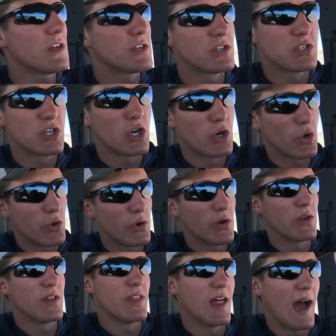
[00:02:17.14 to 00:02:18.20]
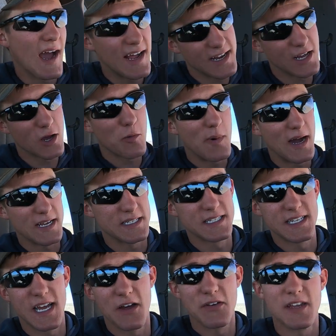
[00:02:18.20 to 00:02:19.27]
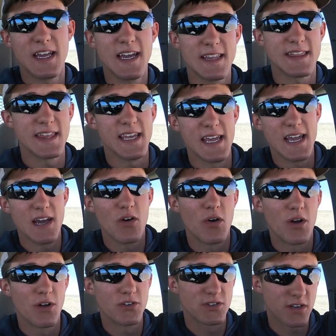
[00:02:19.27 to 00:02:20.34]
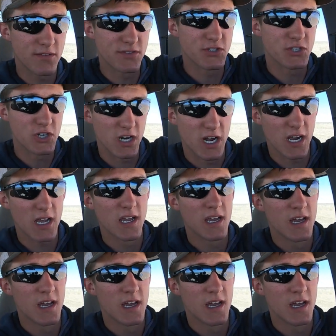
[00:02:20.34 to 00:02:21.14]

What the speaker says: So I had to go back to town to get the service truck,